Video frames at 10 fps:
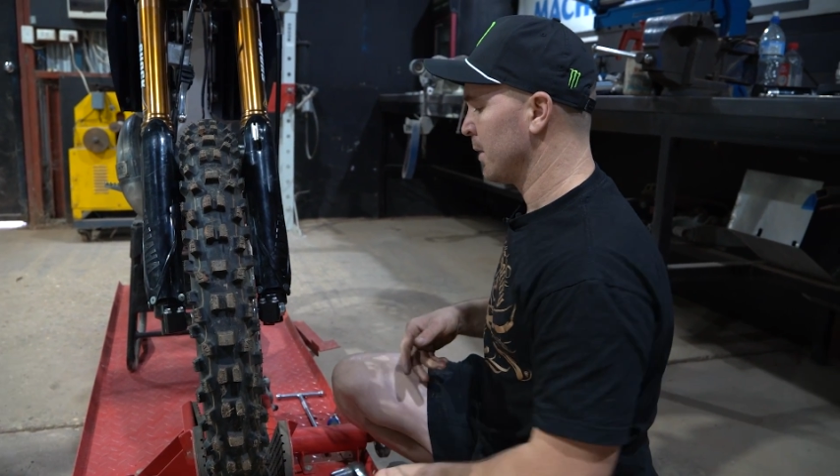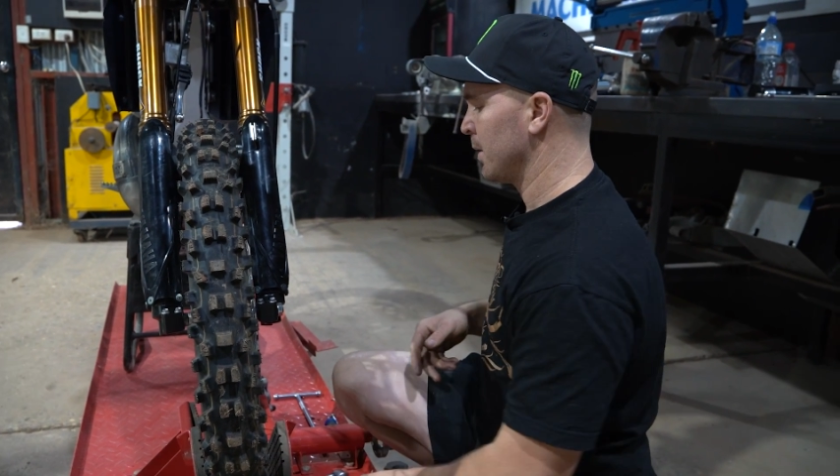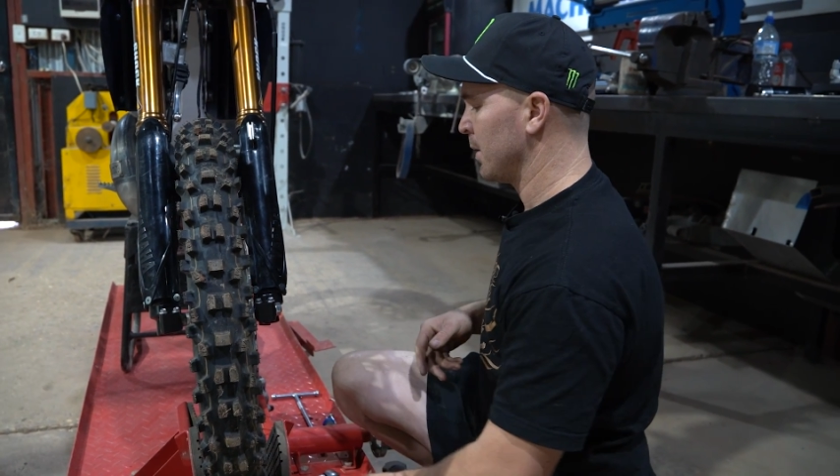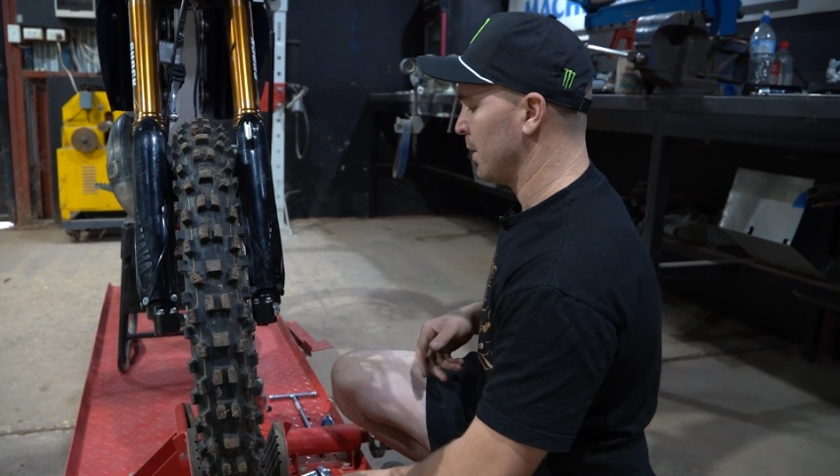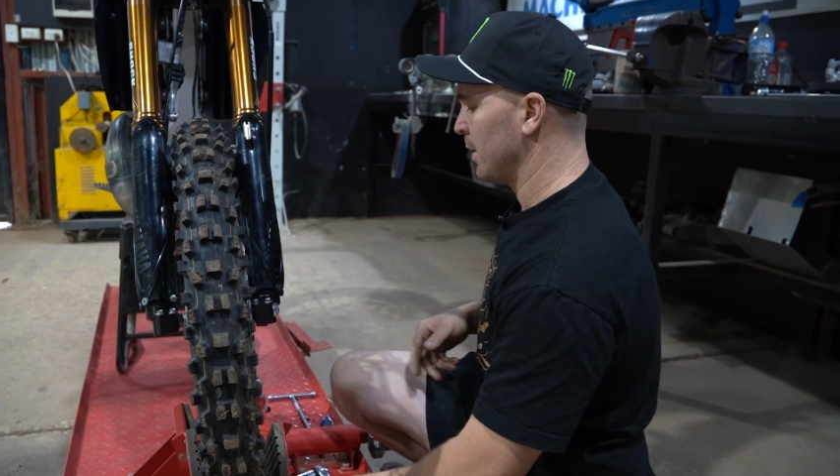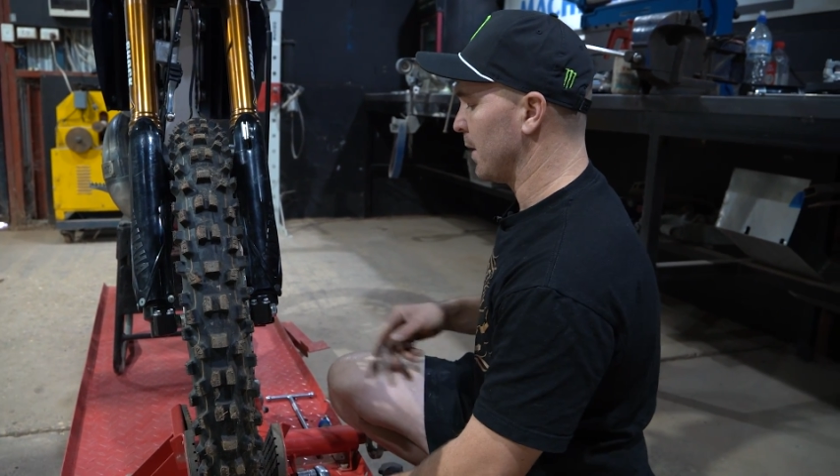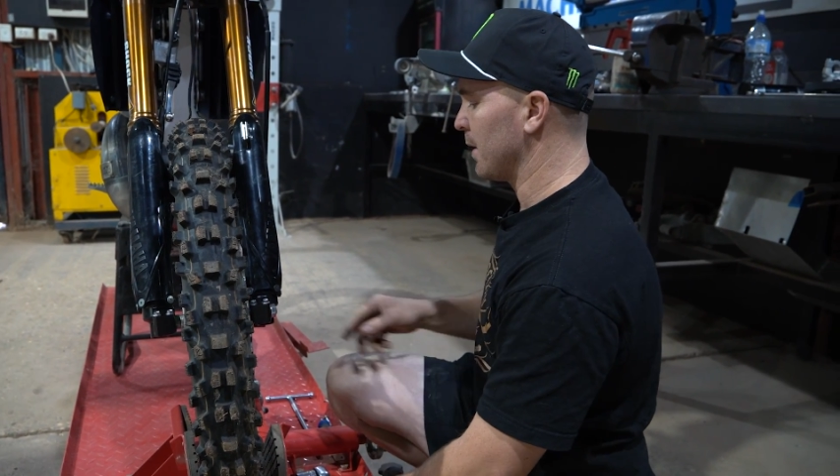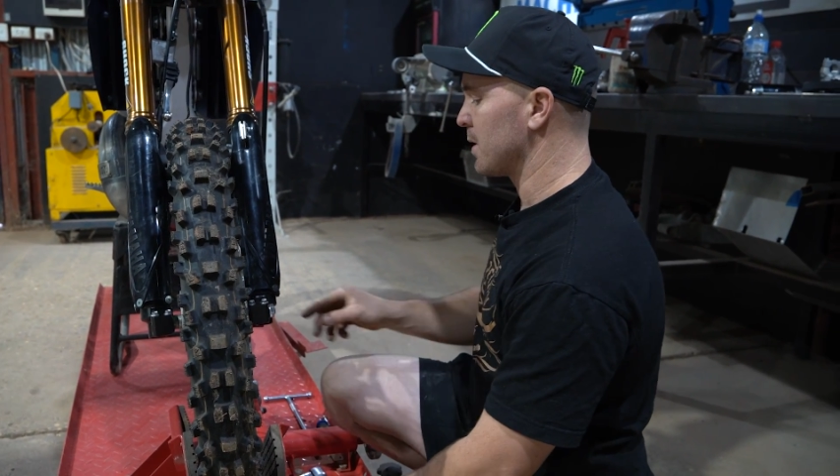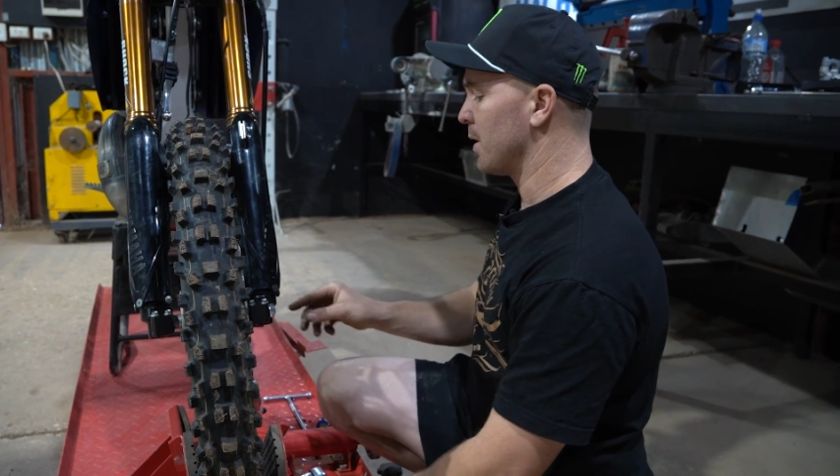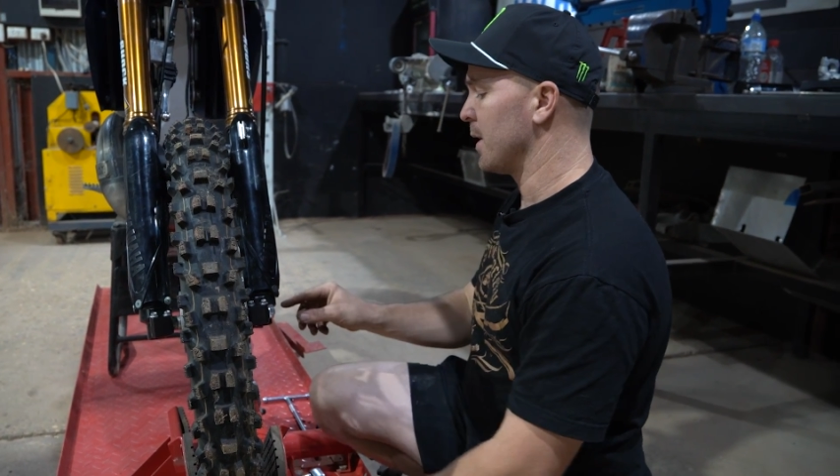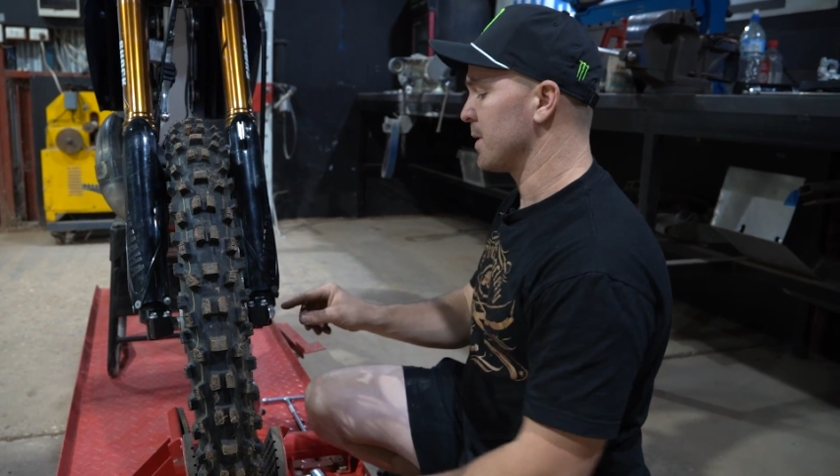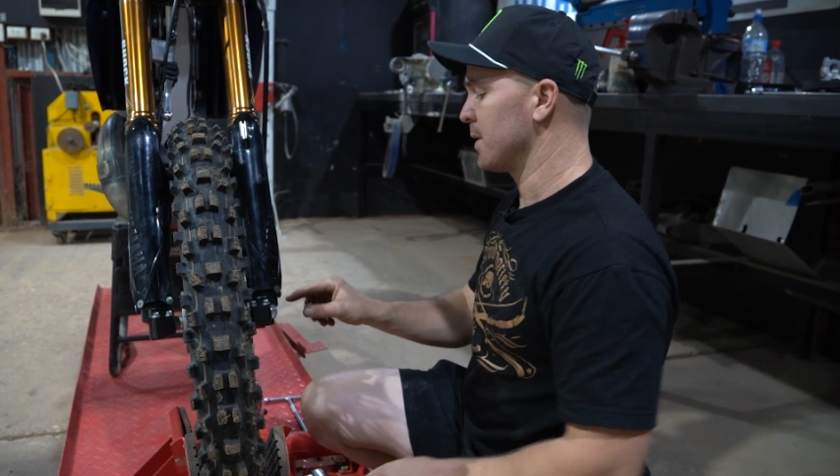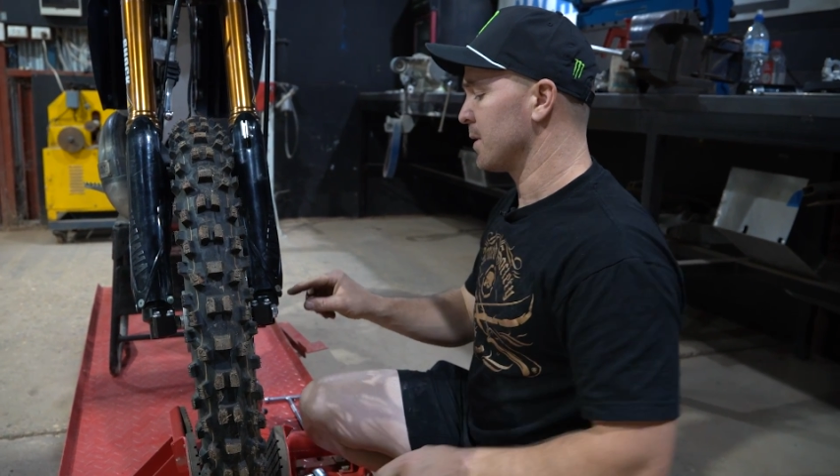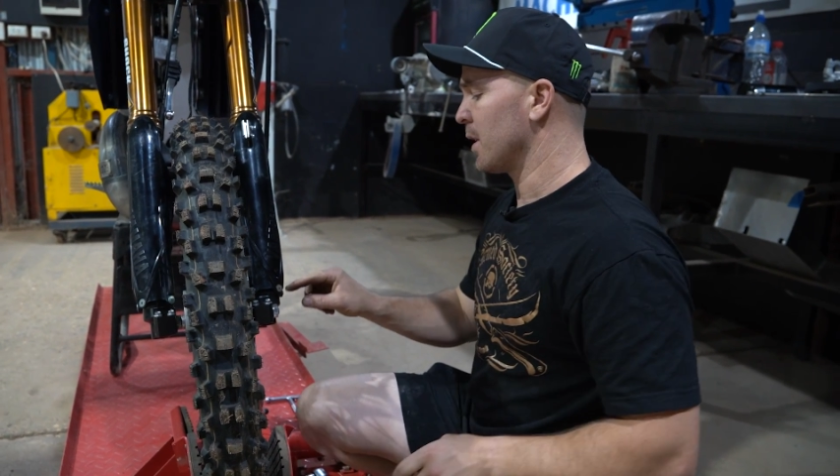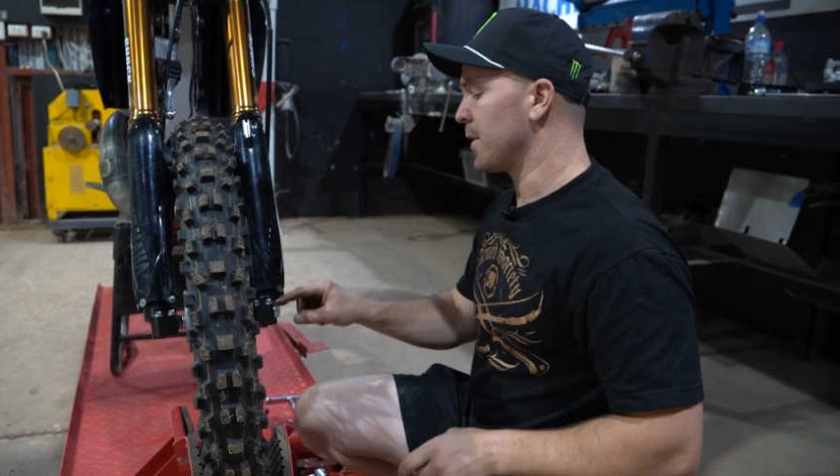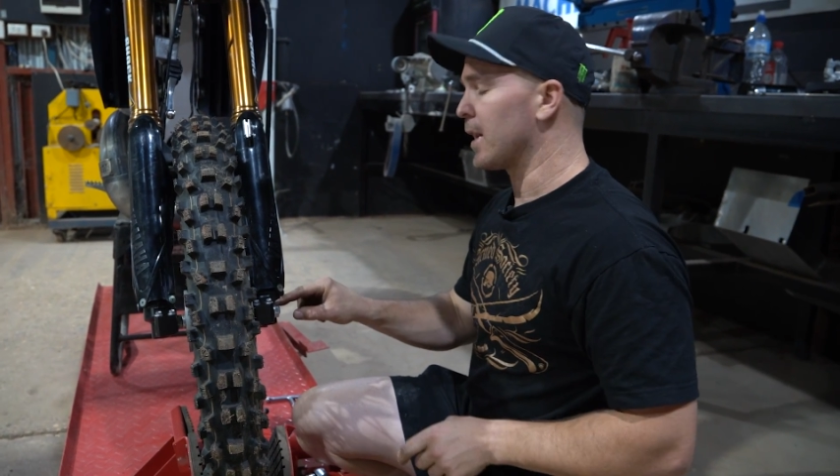And that's nice. It's only